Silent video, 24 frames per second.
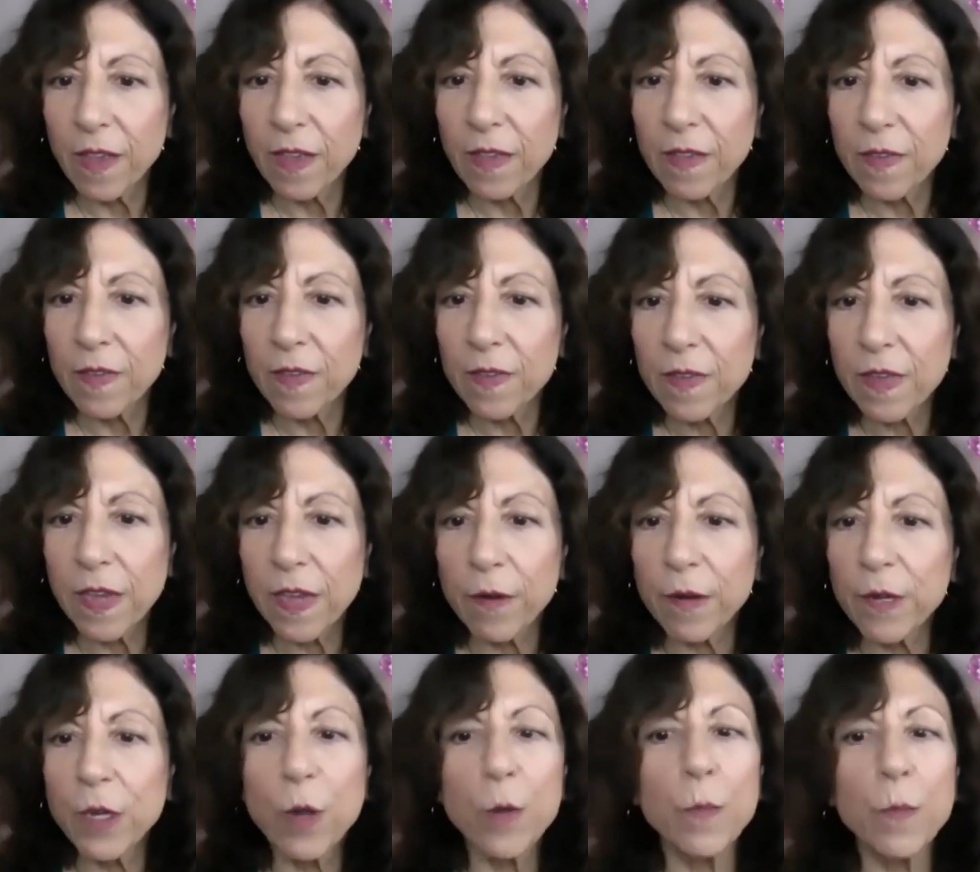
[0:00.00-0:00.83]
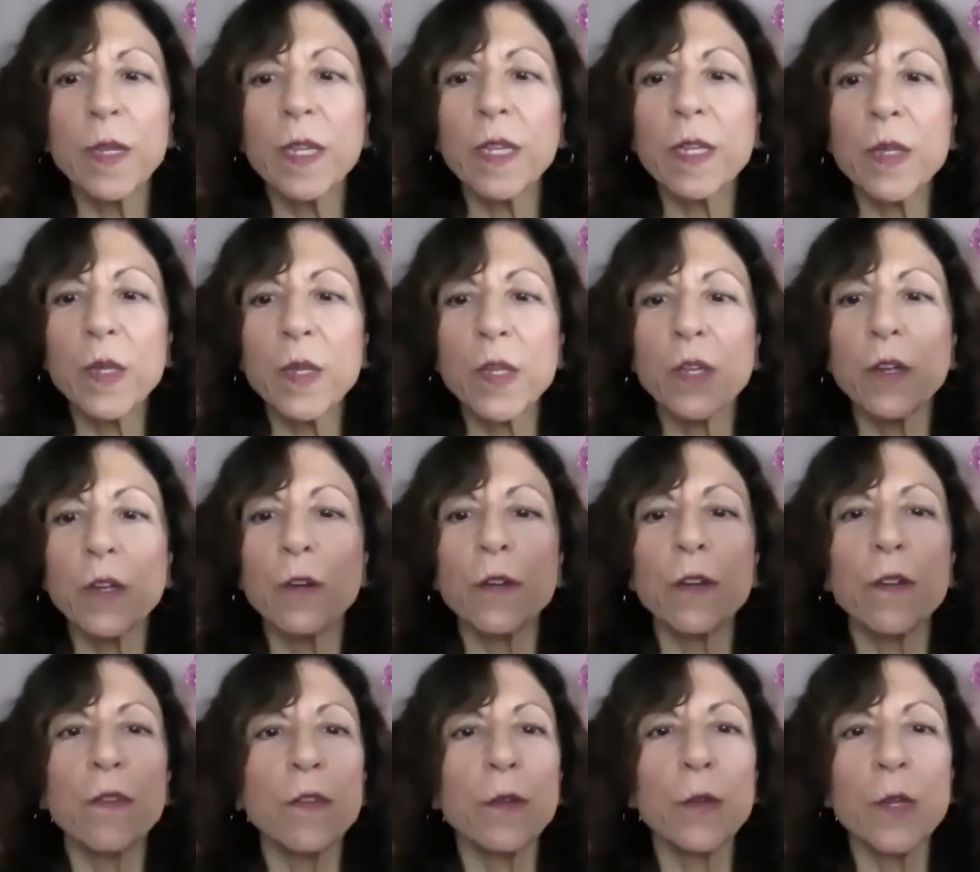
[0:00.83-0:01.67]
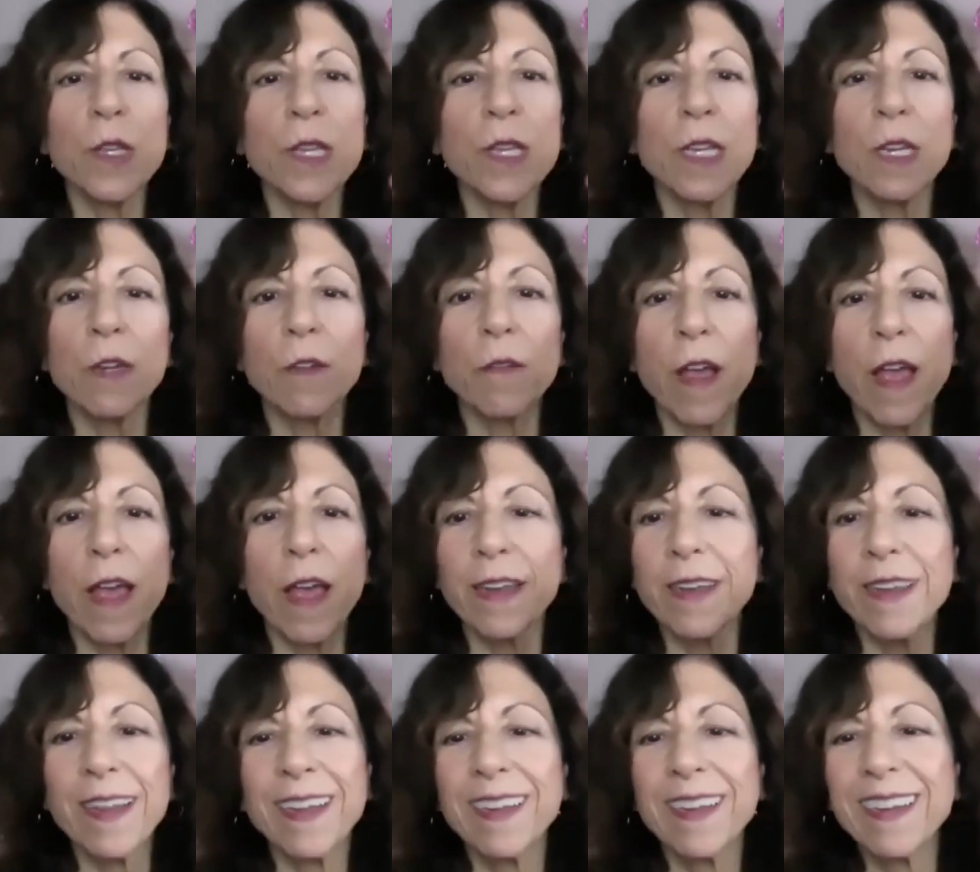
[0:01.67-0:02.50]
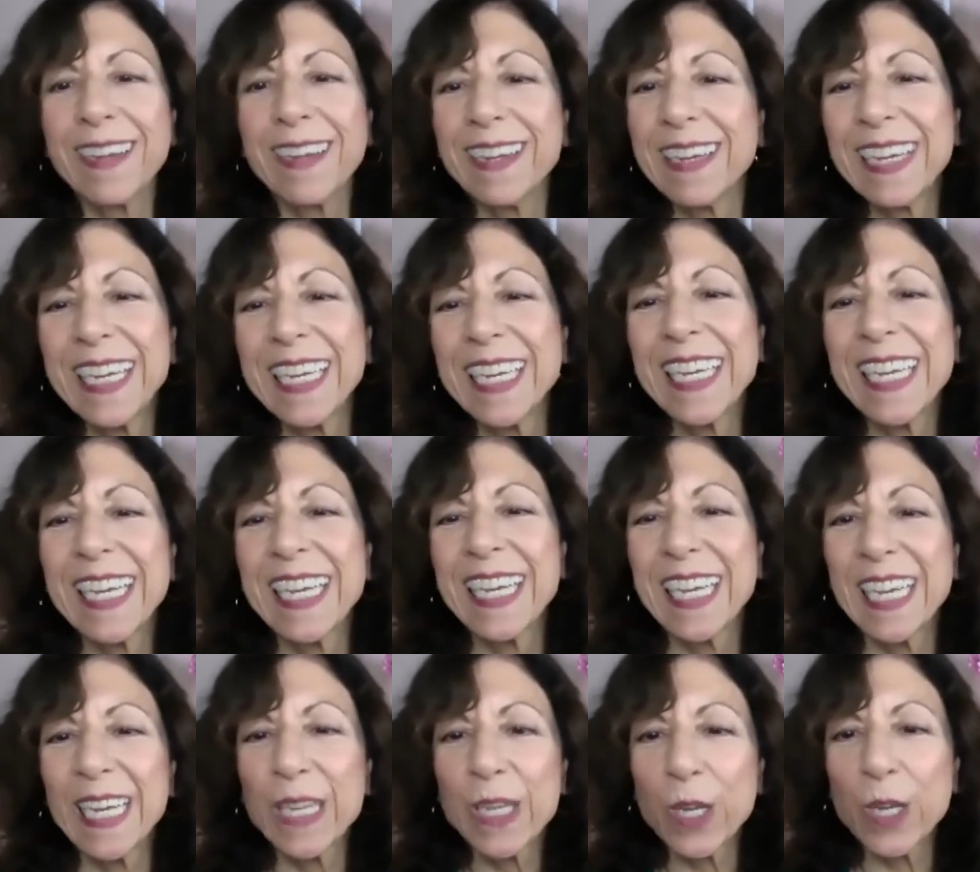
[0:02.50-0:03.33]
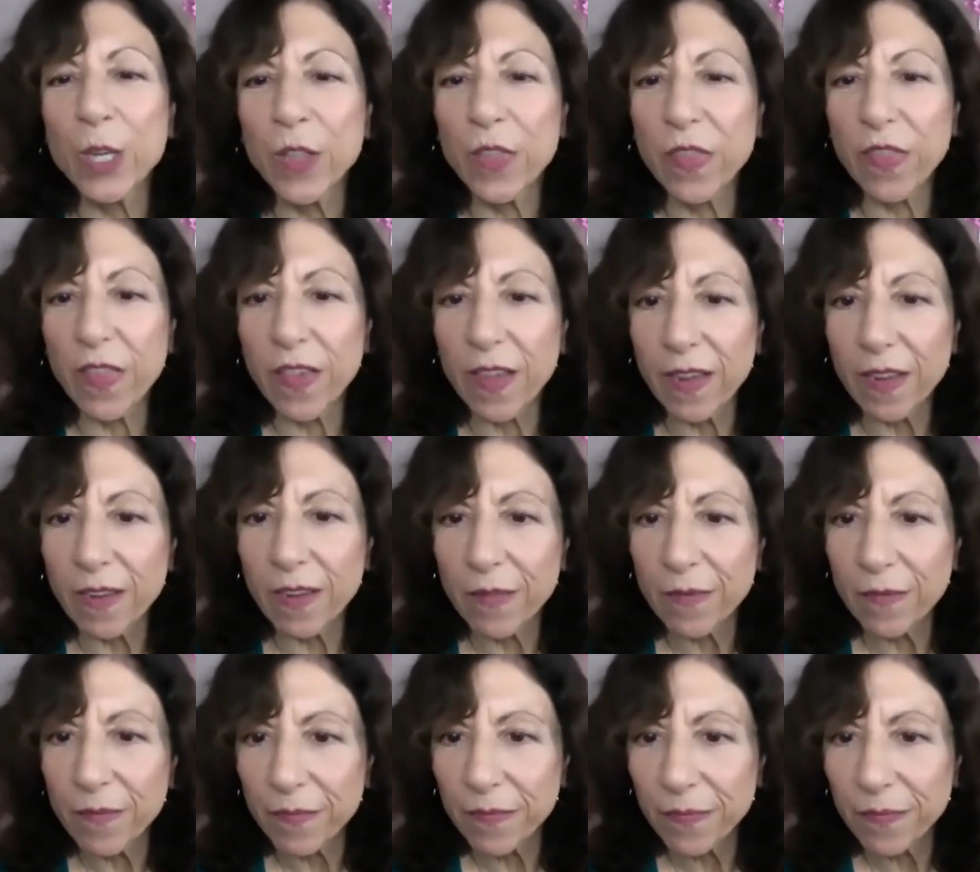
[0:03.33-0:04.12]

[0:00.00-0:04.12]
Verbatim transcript: Sarah, don't be concerned if you're seeing red. It's a good thing.